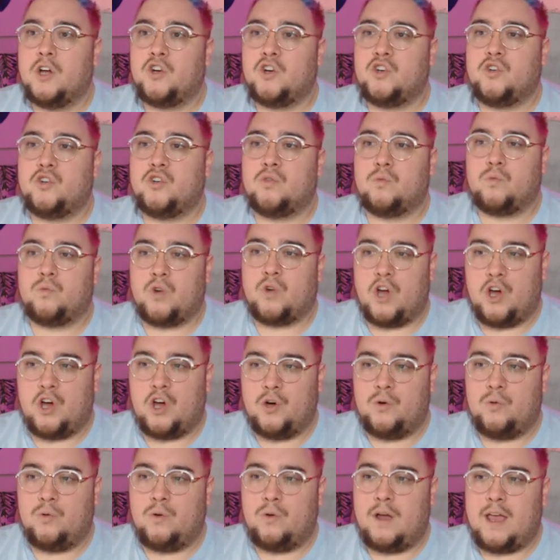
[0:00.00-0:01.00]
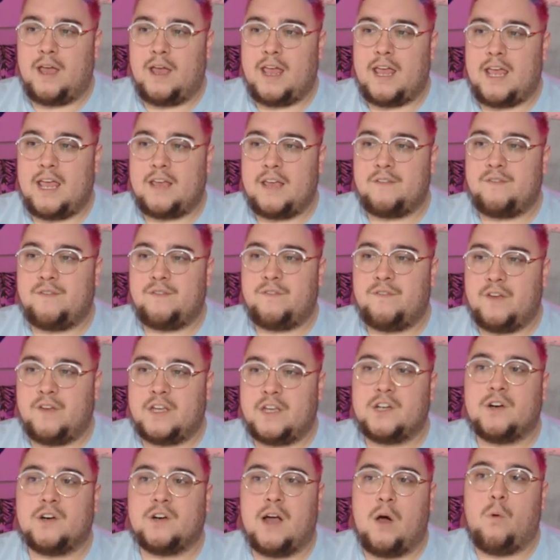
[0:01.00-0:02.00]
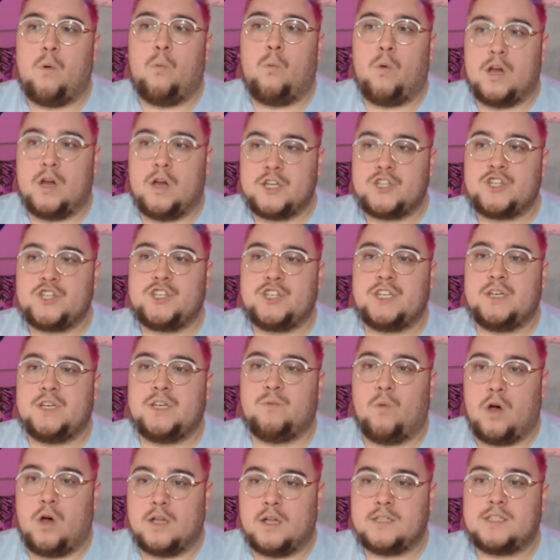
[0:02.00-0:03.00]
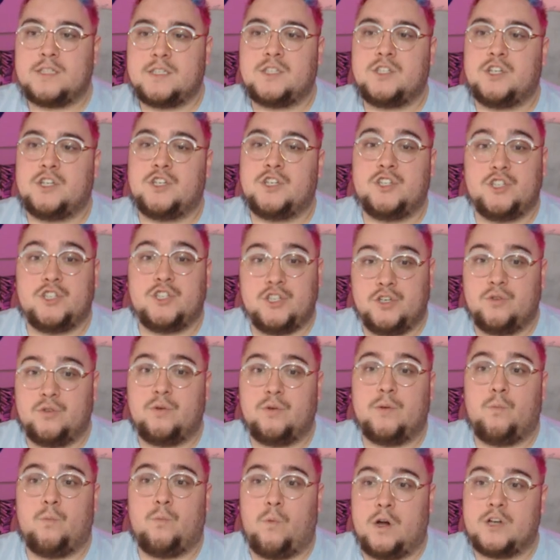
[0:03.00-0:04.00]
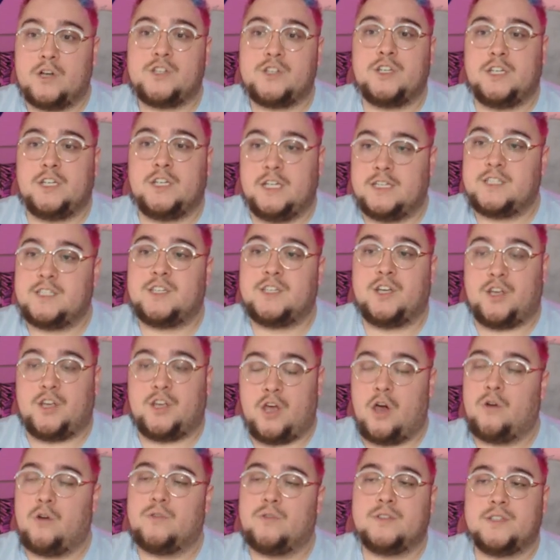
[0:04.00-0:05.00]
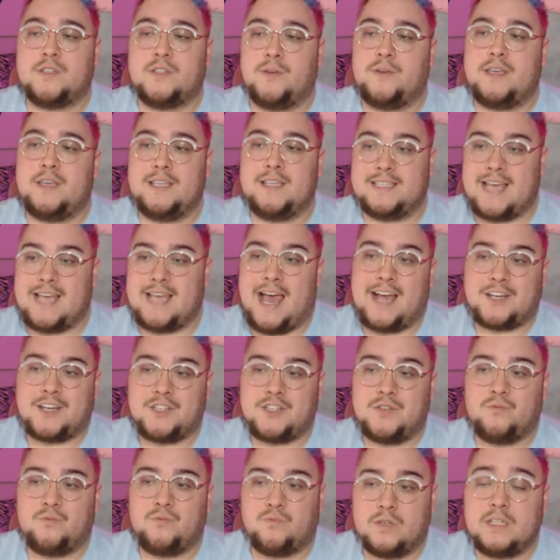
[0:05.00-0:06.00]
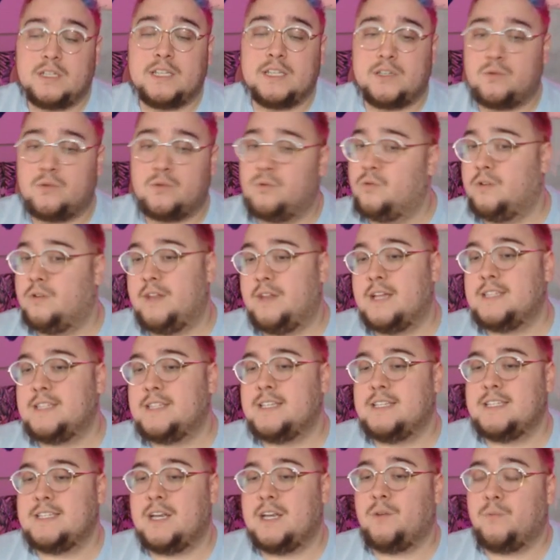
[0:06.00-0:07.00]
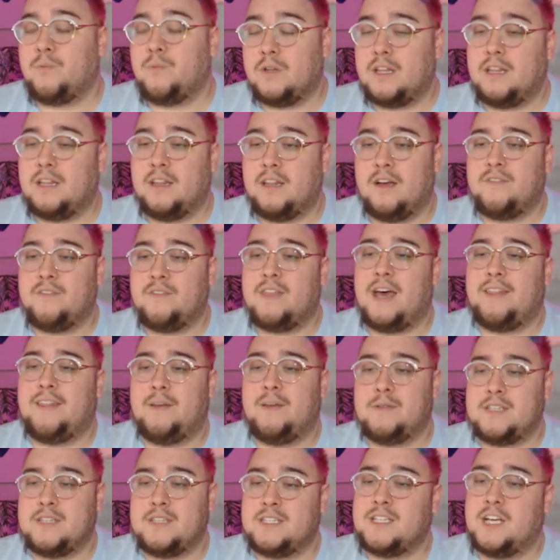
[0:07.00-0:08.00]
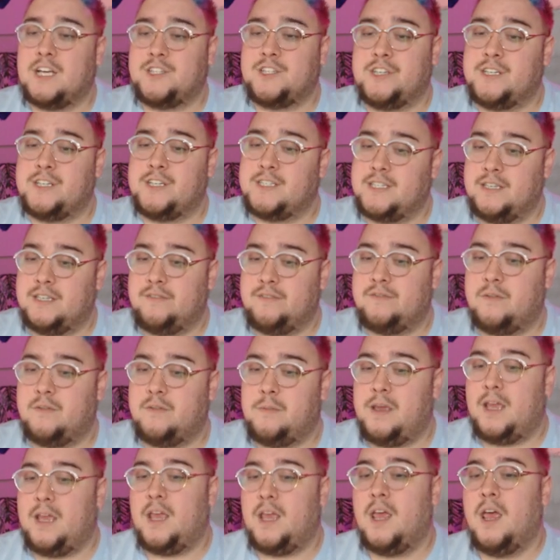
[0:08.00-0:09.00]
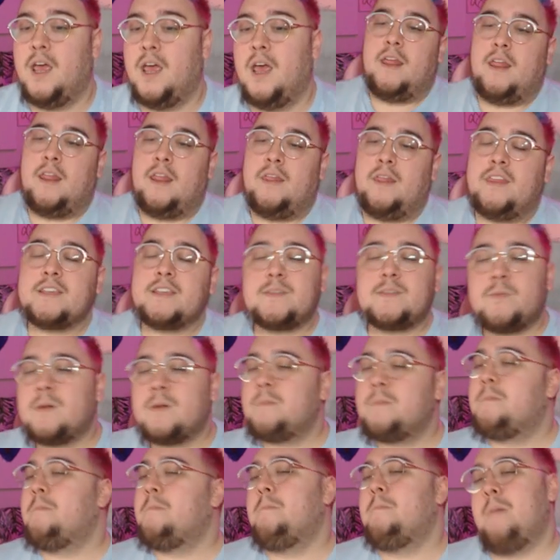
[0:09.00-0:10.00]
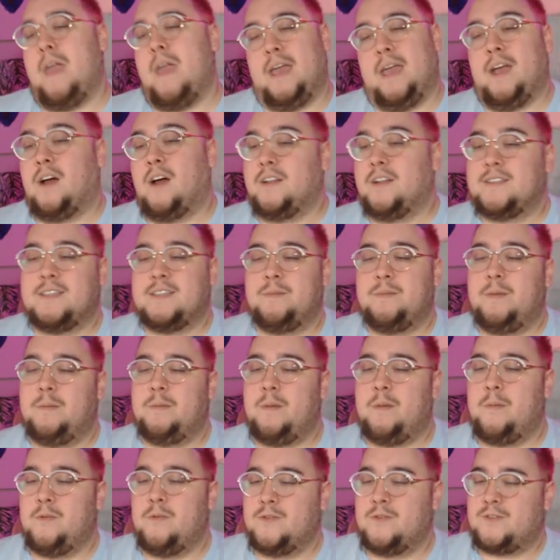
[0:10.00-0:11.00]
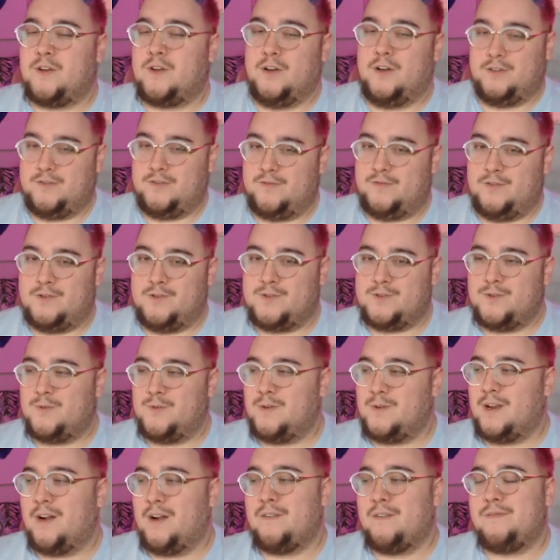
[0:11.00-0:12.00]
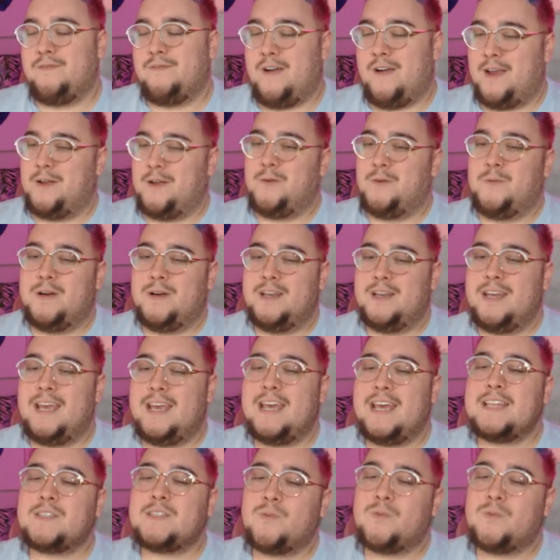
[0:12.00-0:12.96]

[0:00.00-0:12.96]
grow and figure out what she wants to do and where she needs to go. So he's actually really cool in that sense, and I really love that. That was a touching scene for me. This one may honestly be my most controversial one, our final one. It's